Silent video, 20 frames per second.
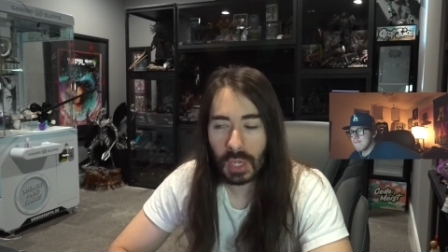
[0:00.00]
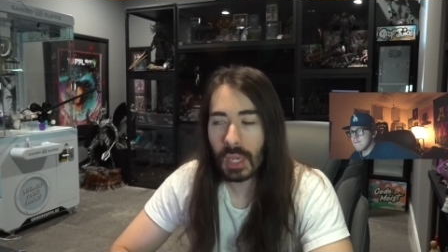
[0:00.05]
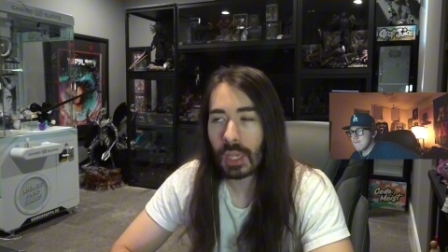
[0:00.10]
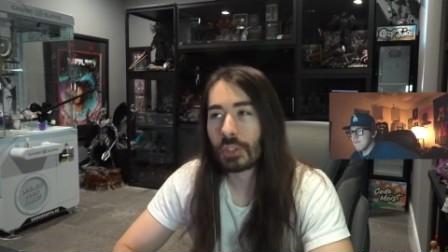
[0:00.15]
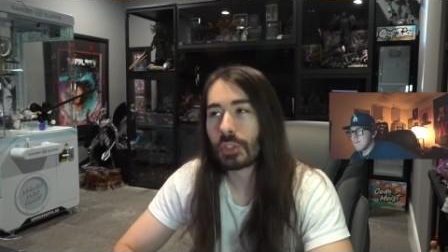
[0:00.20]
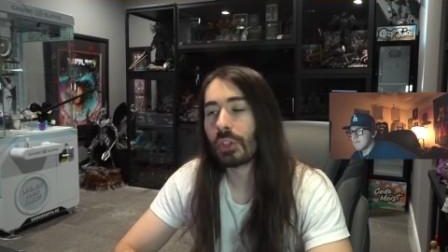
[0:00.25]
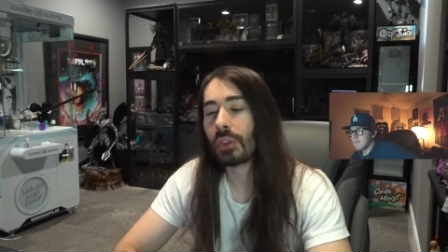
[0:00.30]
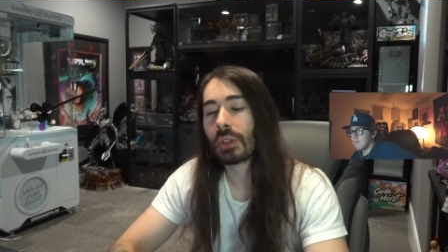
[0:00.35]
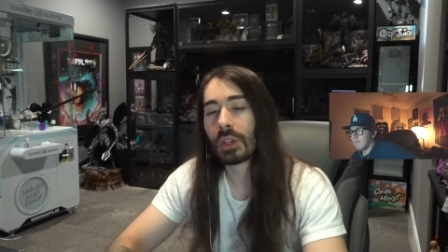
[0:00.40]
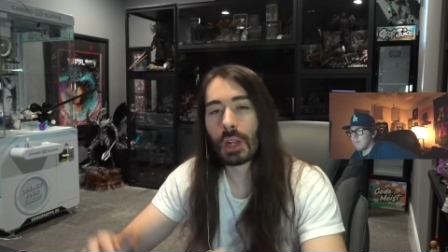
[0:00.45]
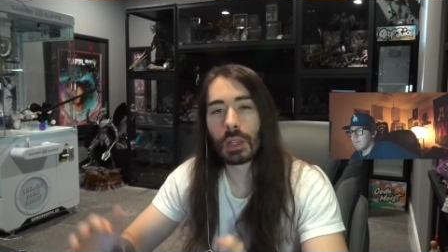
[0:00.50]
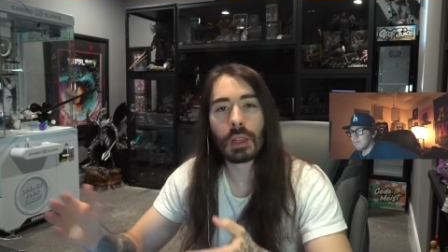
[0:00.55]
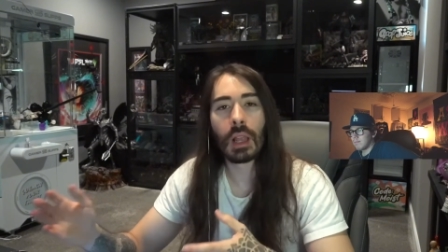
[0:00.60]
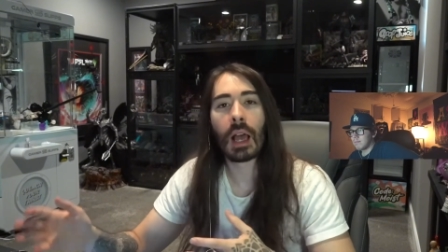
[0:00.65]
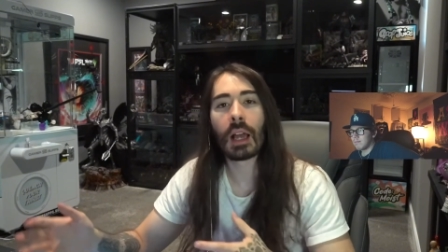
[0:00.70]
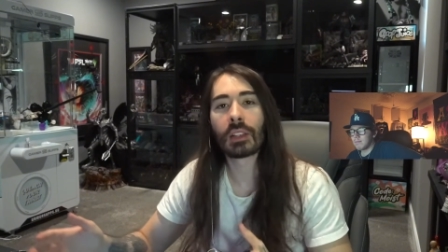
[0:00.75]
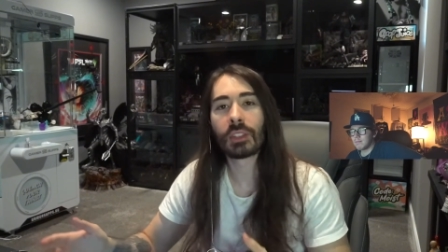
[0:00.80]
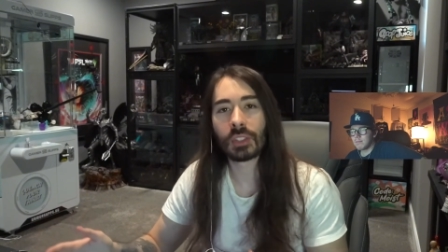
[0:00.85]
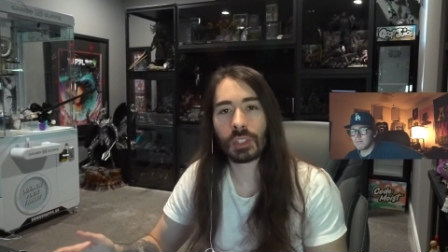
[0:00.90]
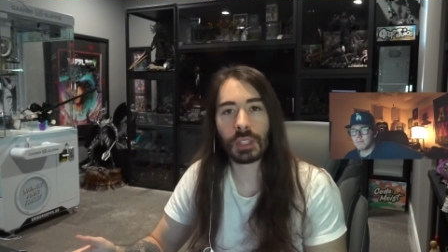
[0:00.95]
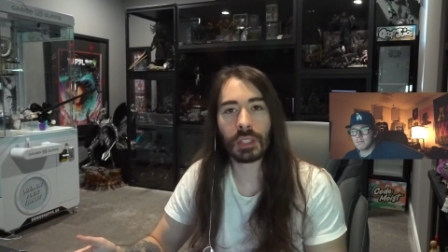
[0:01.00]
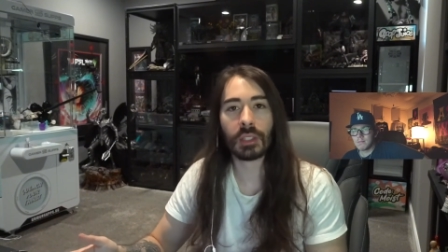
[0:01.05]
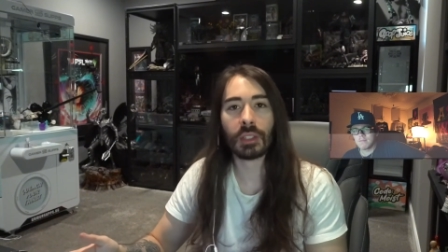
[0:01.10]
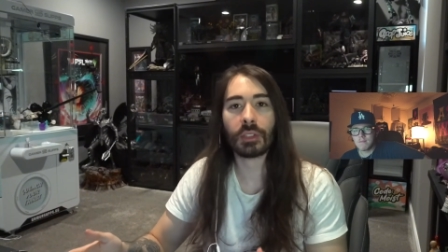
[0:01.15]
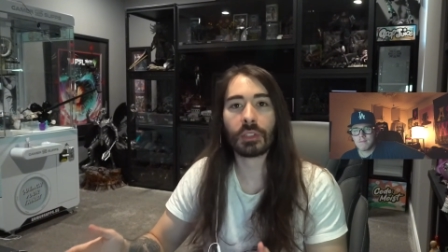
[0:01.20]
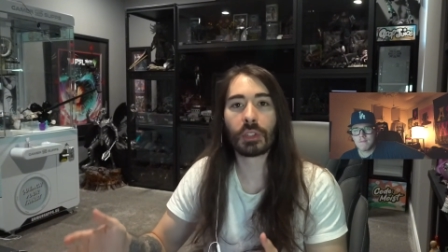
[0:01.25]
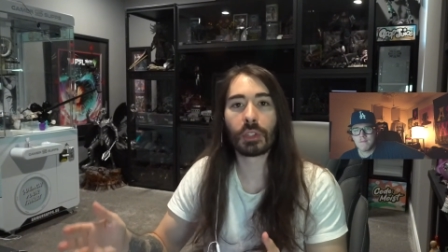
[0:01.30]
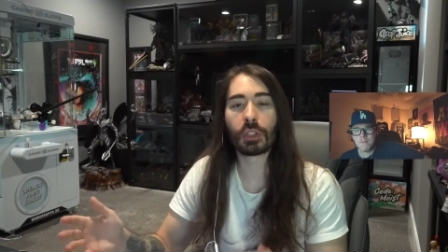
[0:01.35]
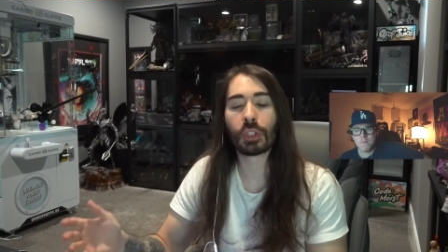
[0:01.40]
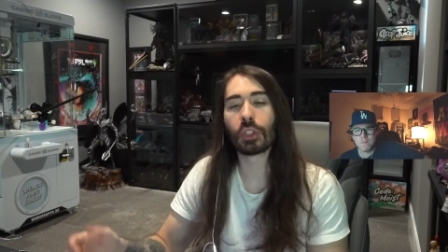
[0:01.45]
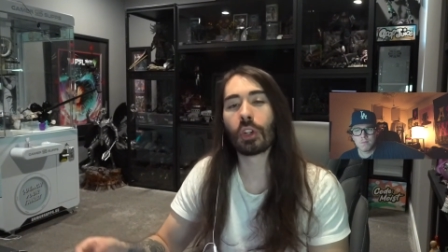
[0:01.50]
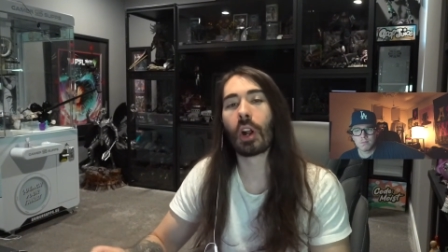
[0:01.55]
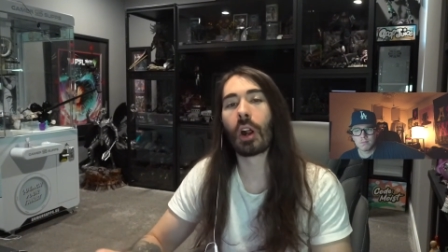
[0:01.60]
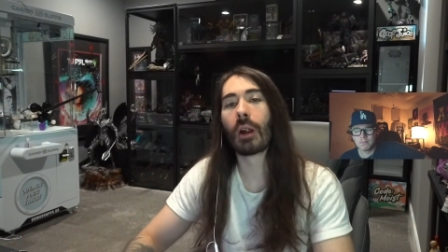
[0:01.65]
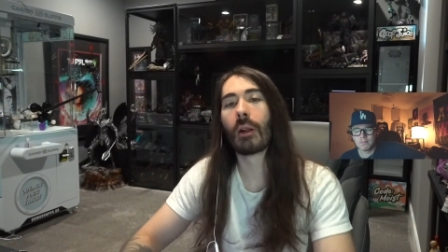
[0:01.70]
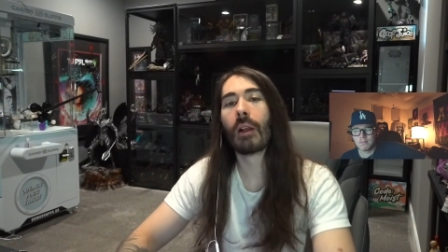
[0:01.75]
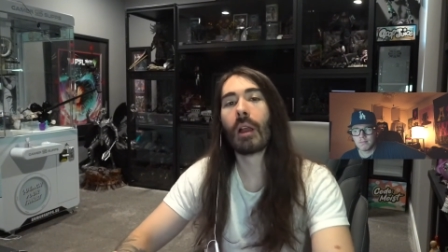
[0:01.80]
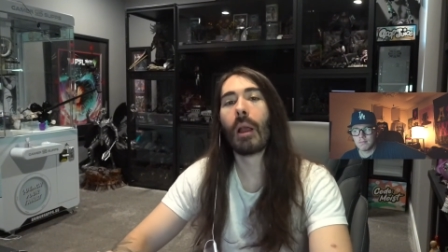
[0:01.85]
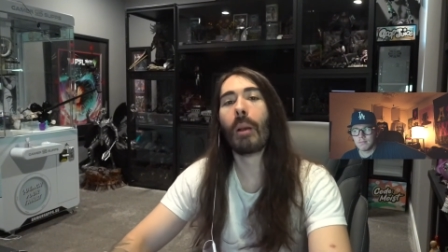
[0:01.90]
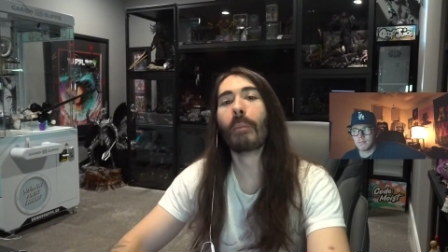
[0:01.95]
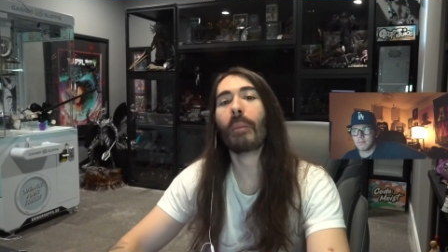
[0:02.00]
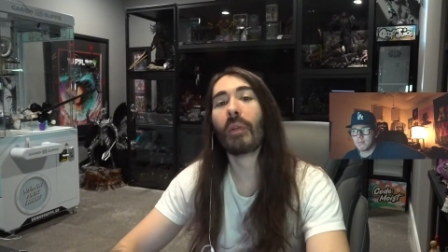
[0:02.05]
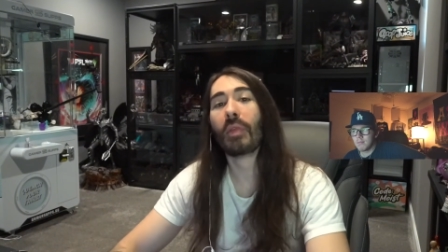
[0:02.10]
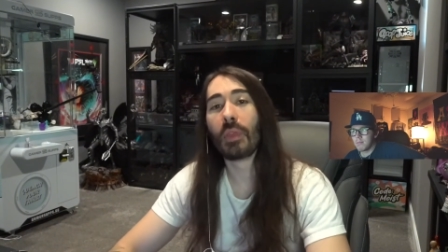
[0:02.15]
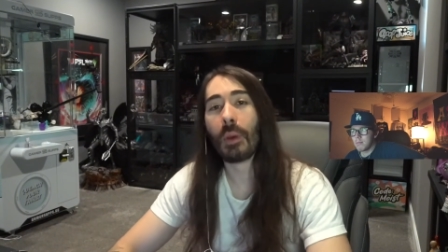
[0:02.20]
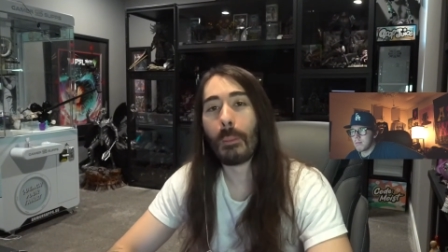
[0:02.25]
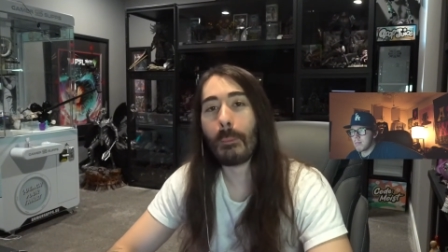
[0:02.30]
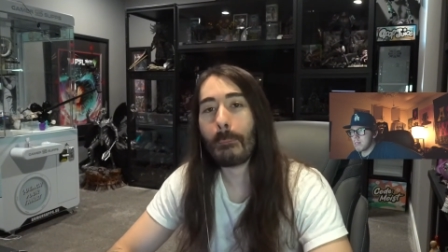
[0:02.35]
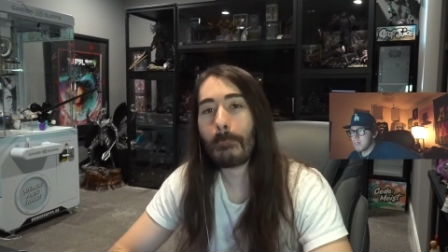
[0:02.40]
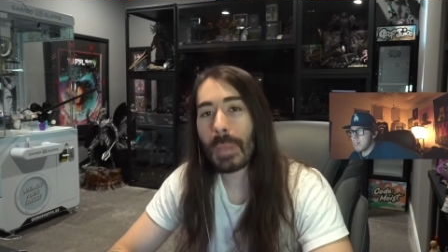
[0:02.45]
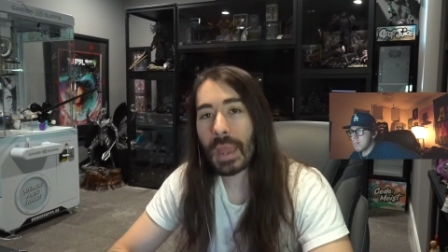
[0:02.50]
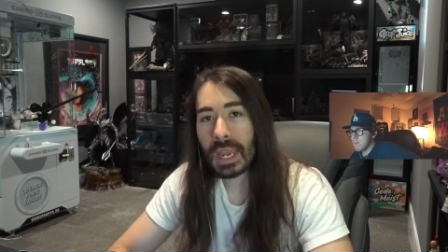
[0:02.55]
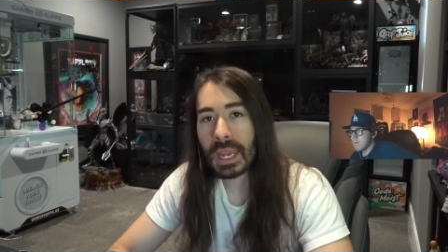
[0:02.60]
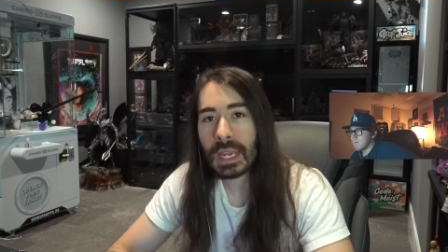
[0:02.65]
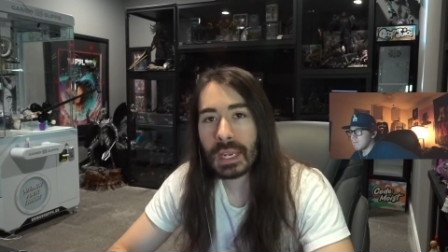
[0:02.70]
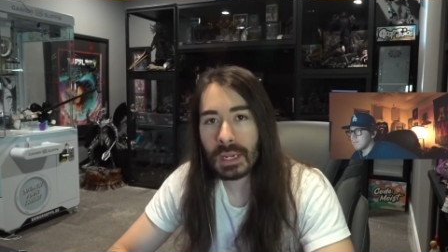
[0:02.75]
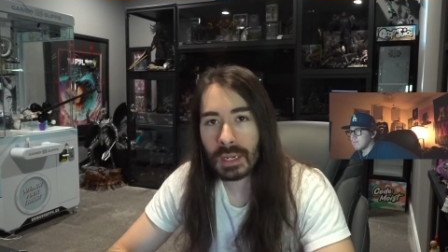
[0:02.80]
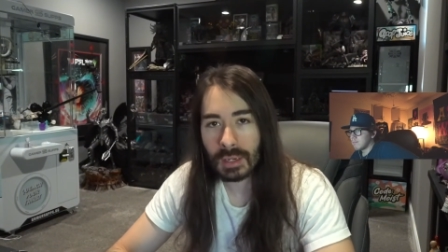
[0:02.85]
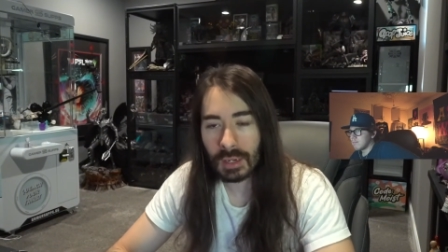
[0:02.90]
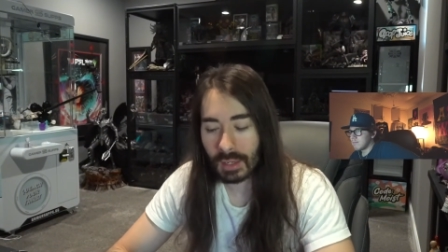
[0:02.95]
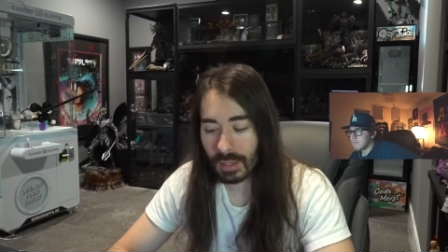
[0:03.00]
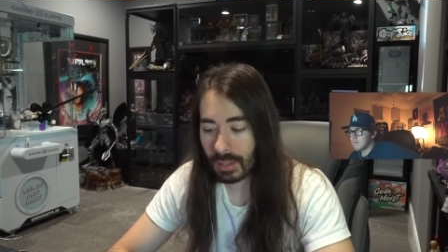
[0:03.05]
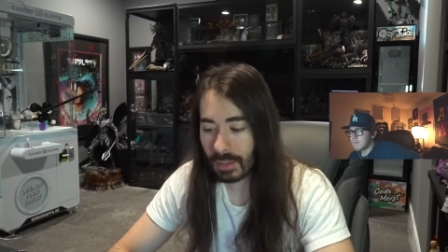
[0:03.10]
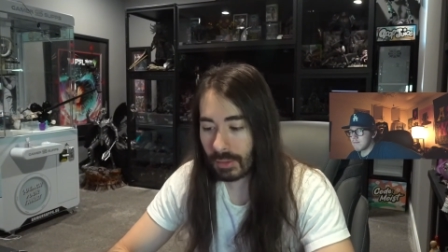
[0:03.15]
So you can unlock skills, sure, but the main